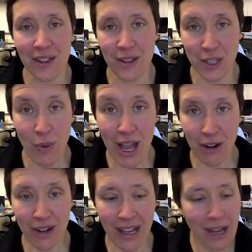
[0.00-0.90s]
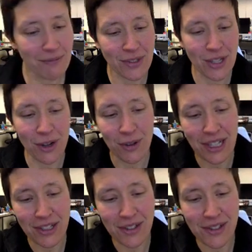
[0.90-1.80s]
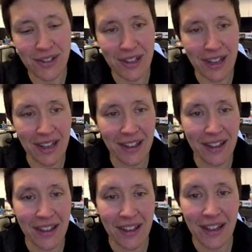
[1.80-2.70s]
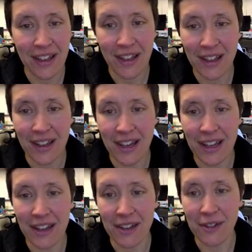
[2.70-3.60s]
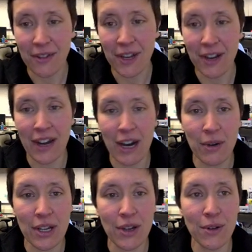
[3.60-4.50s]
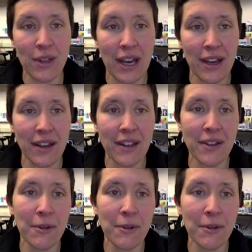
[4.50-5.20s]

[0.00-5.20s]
this Wackery guy. So let's just kind of figure out how we do that.